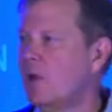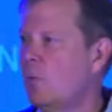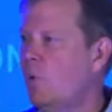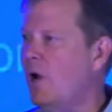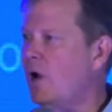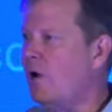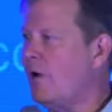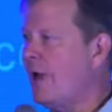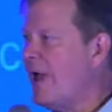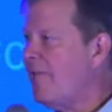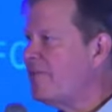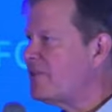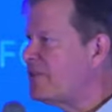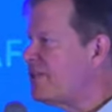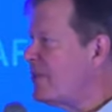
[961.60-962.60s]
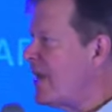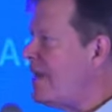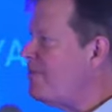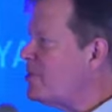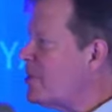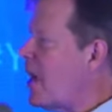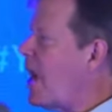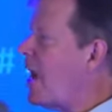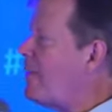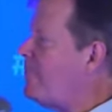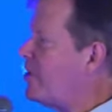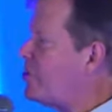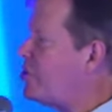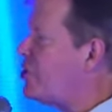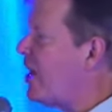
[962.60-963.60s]
Well, at the same time
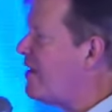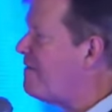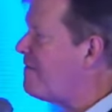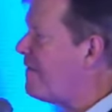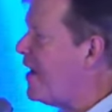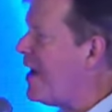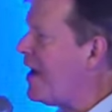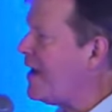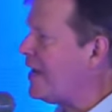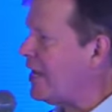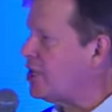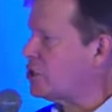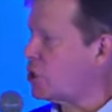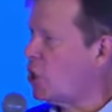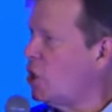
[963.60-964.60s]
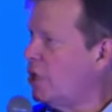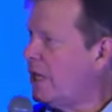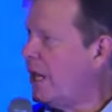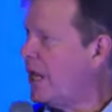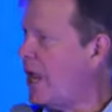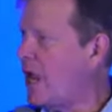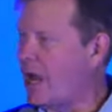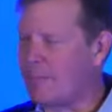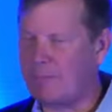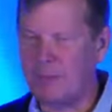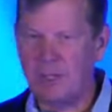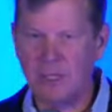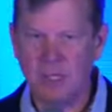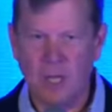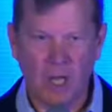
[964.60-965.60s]
that Che Feng is hooking up